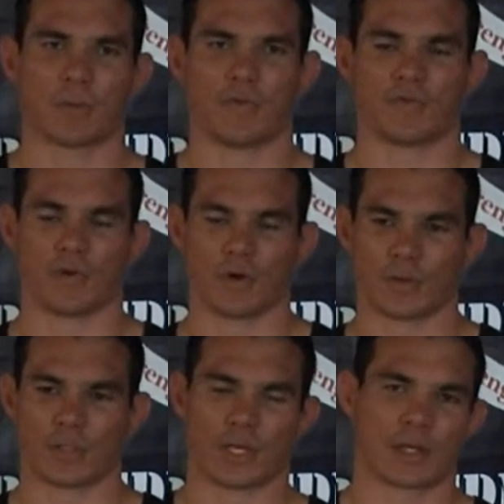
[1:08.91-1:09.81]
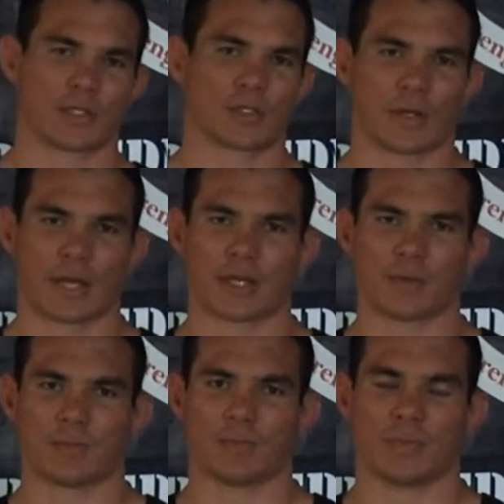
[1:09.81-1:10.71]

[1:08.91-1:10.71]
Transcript: but before, you know, the tornado,